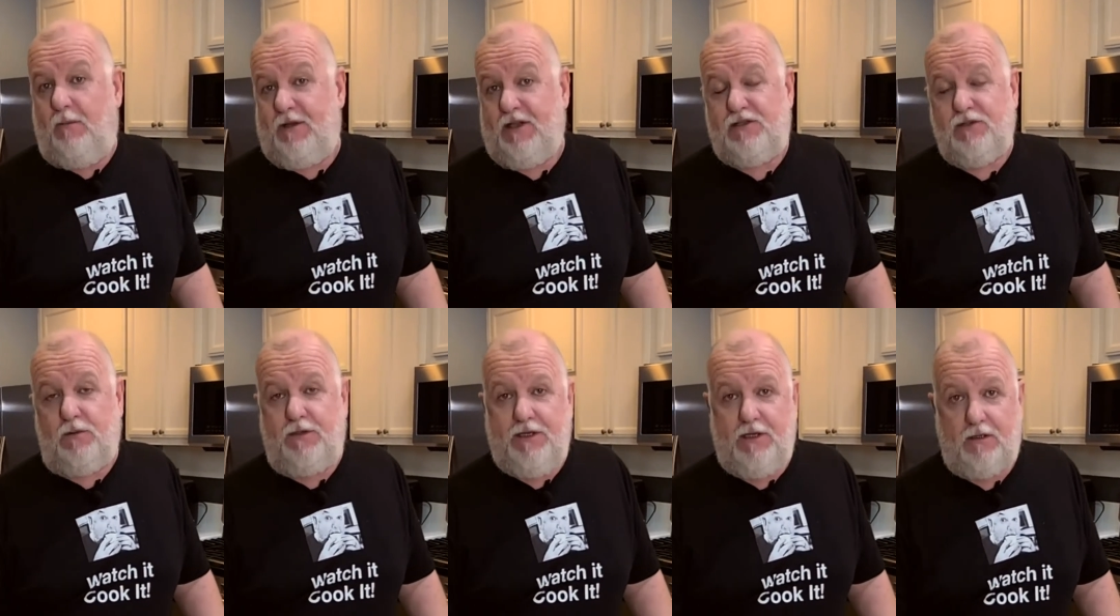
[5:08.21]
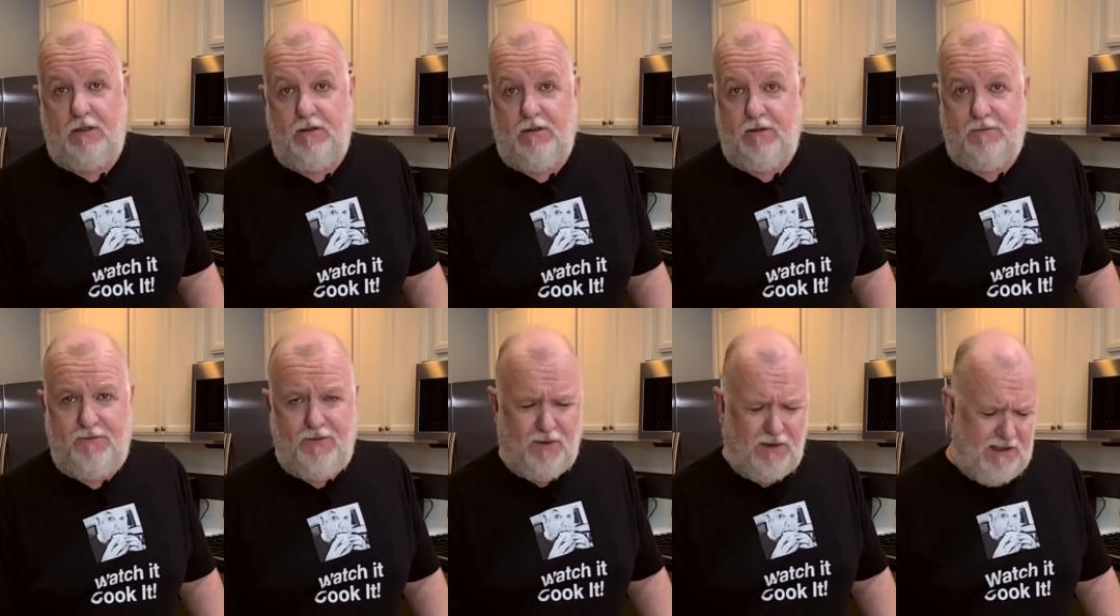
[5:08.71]
That's all you got to
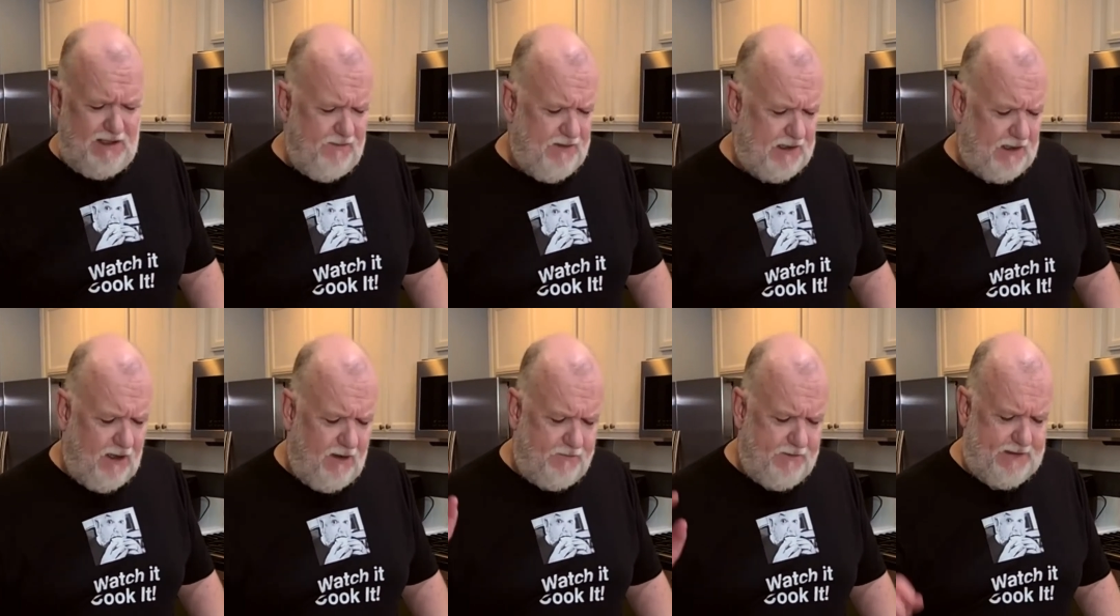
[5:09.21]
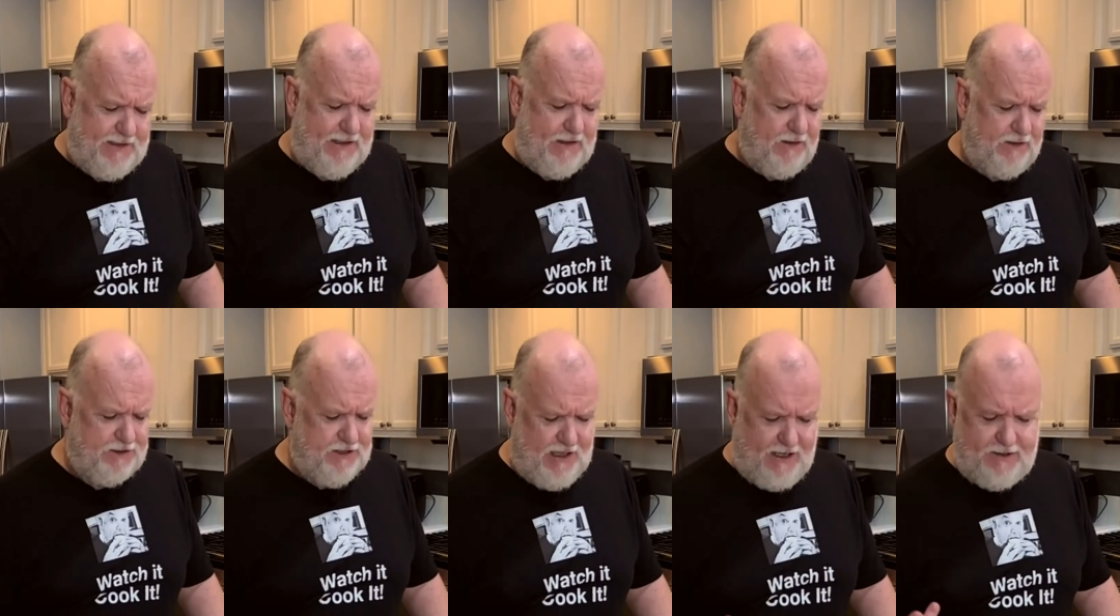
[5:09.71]
look for. Leave it half an
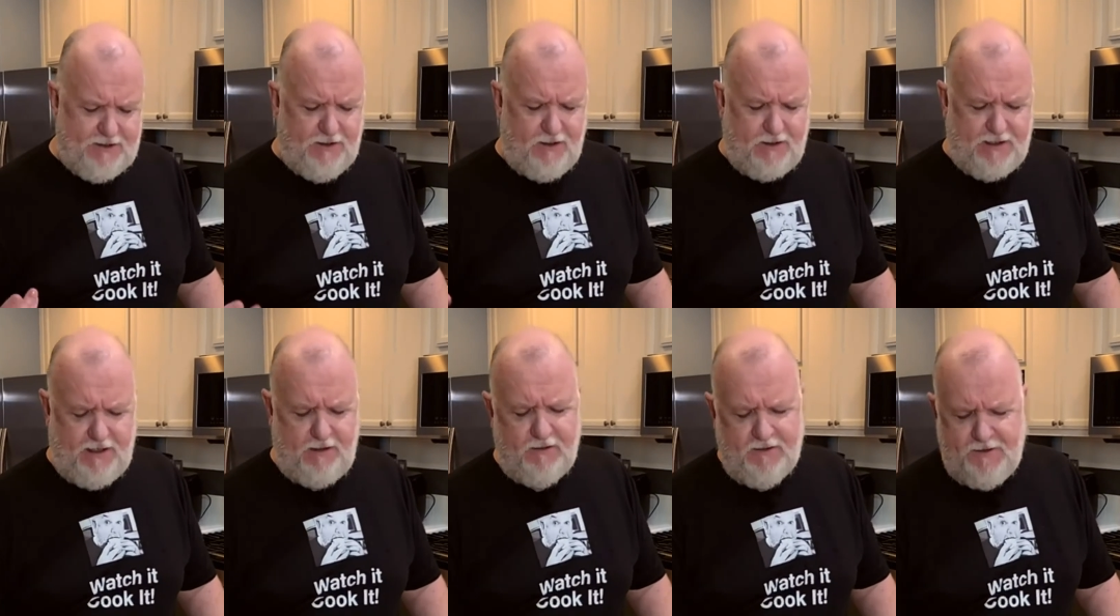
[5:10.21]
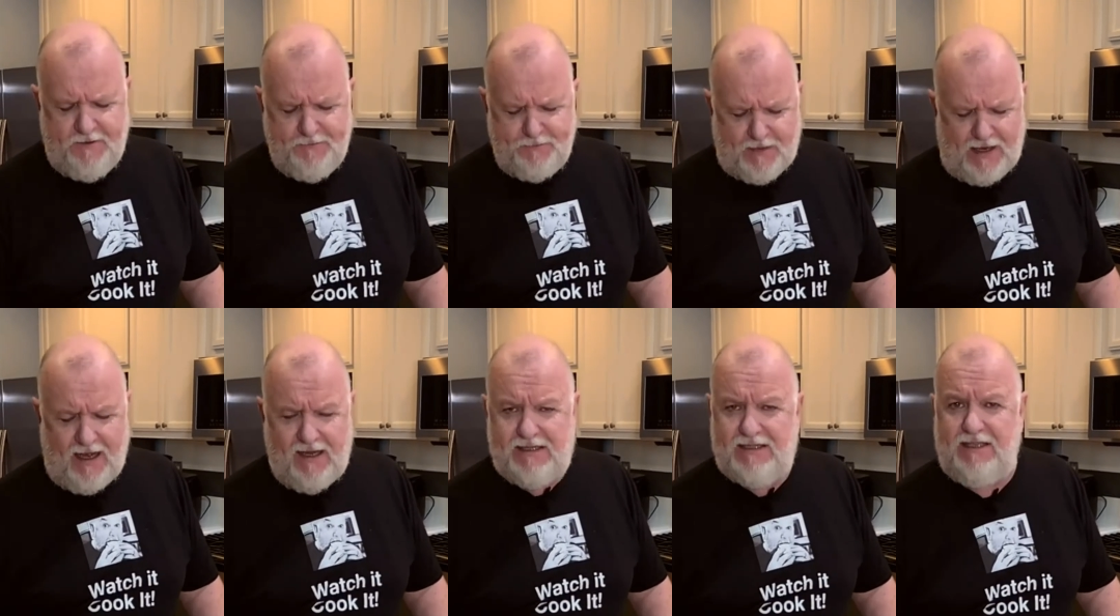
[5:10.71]
hour, check on it,
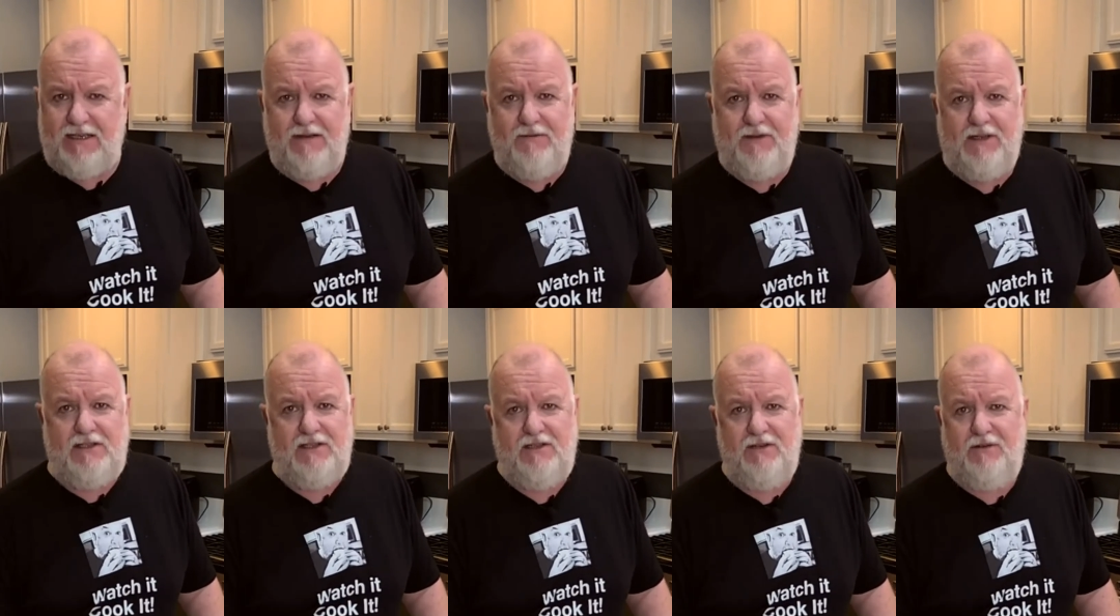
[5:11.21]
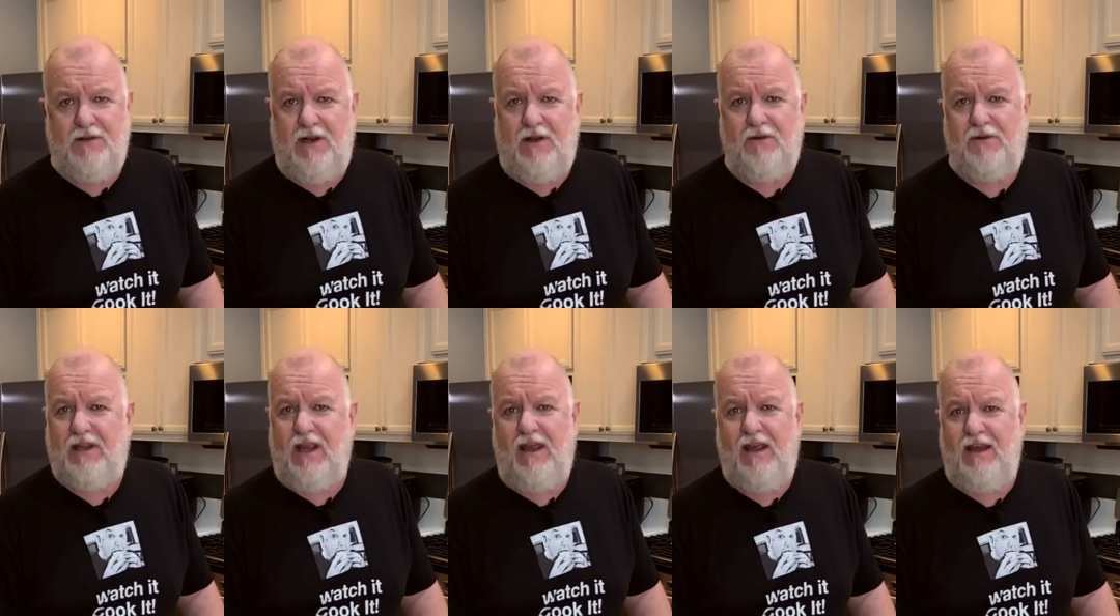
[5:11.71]
ask it if it's doing
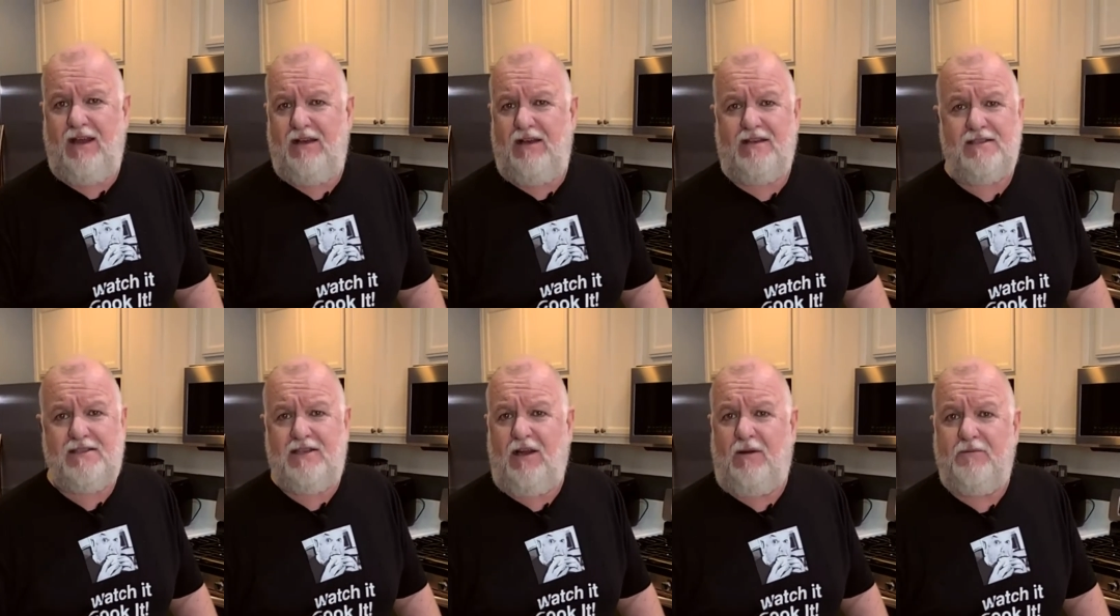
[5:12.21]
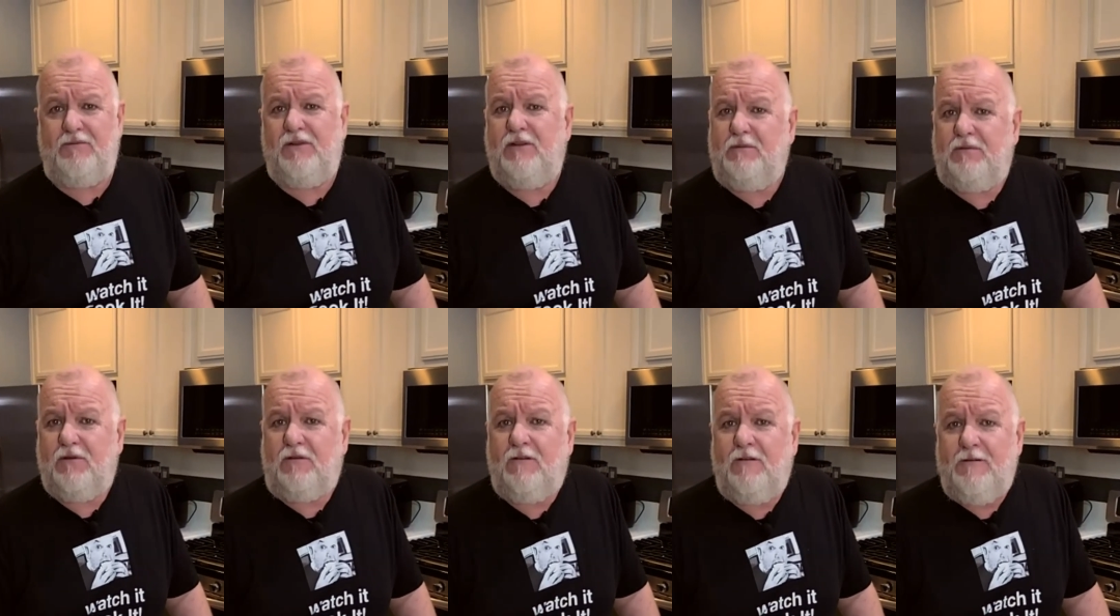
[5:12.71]
okay and it's
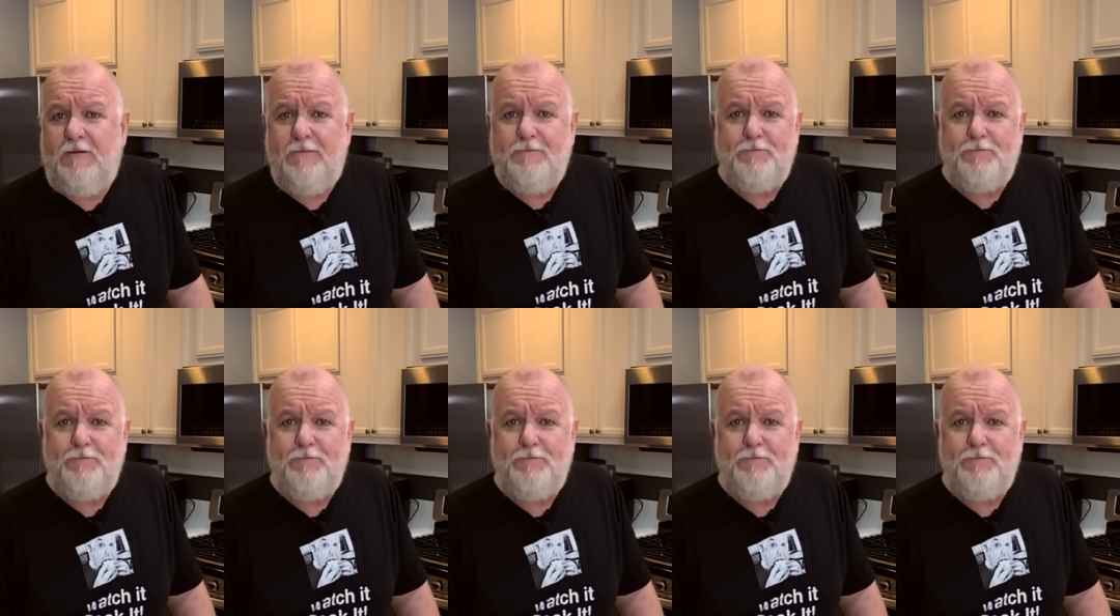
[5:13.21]
comfortable.